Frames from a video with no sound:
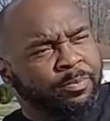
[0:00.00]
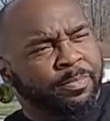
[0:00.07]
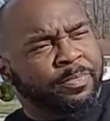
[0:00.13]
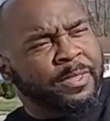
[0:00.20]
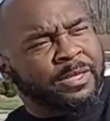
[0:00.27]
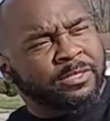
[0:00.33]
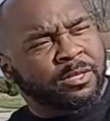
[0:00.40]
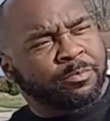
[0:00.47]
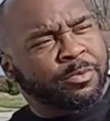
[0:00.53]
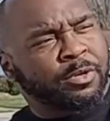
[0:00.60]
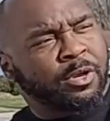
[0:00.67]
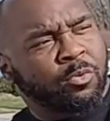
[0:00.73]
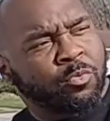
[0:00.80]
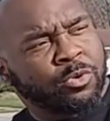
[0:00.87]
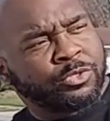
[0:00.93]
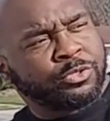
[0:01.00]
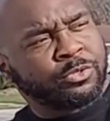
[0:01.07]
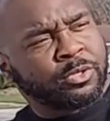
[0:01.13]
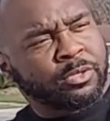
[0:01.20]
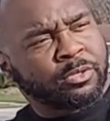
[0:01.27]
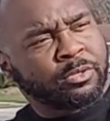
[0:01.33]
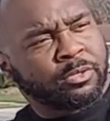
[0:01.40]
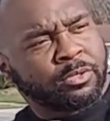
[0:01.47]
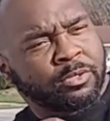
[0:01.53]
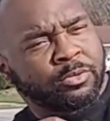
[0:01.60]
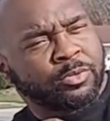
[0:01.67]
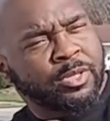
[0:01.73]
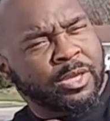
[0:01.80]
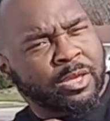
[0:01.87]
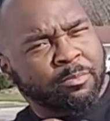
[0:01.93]
that's something I want you to
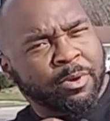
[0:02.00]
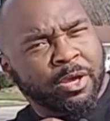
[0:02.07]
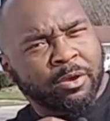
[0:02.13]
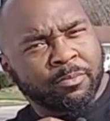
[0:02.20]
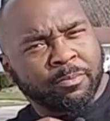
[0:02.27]
think about.